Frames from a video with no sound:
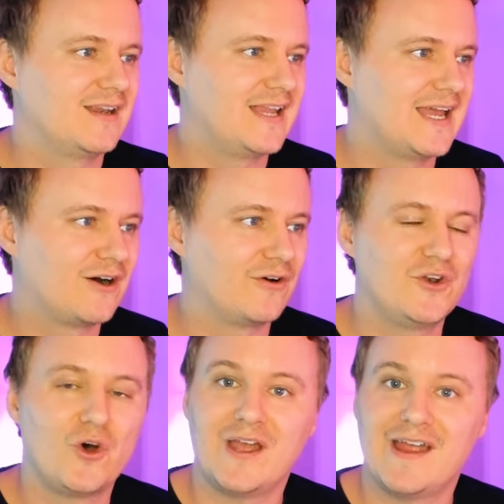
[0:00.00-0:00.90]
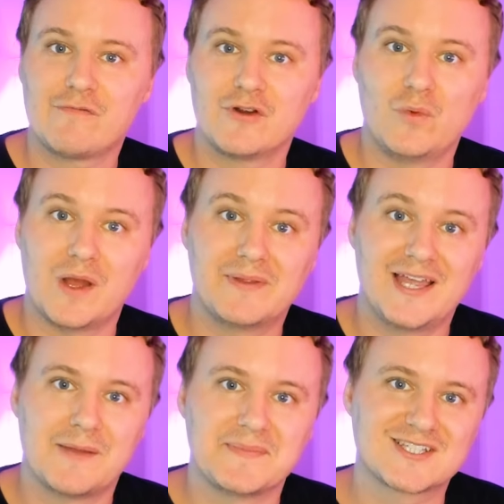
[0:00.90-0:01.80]
Now, not every
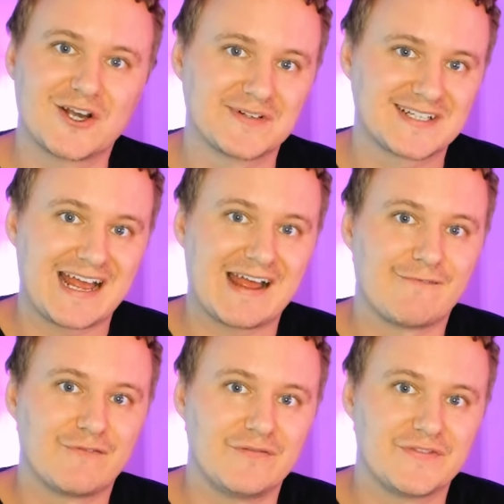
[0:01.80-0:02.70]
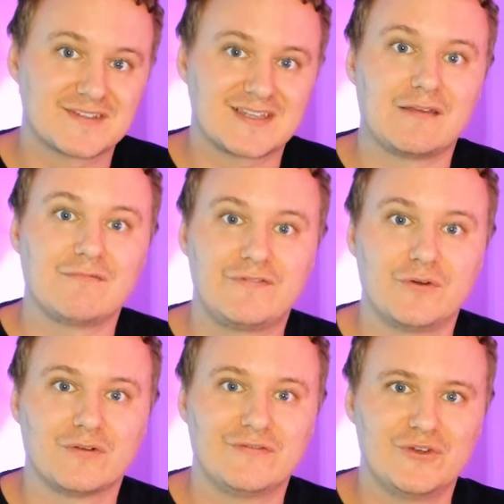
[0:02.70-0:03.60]
webcam is going to have the same
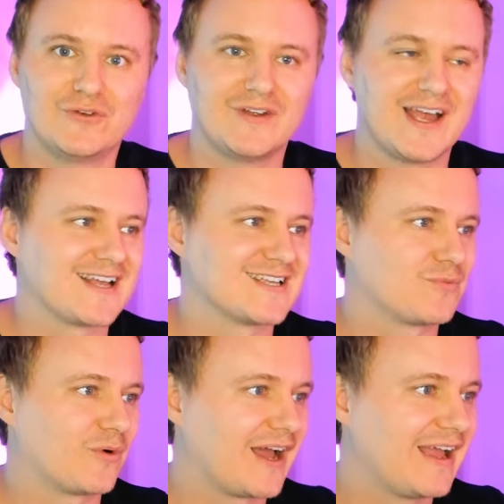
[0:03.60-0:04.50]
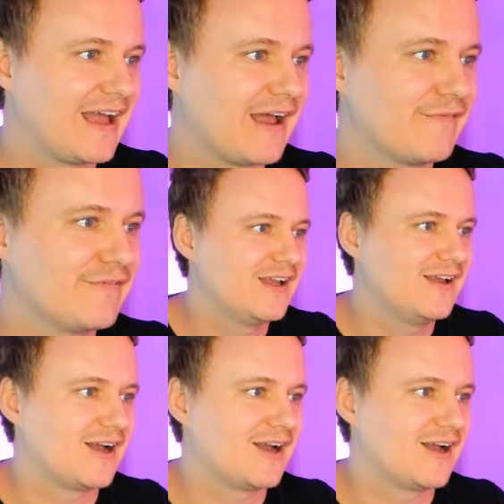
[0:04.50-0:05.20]
field of view as what I have.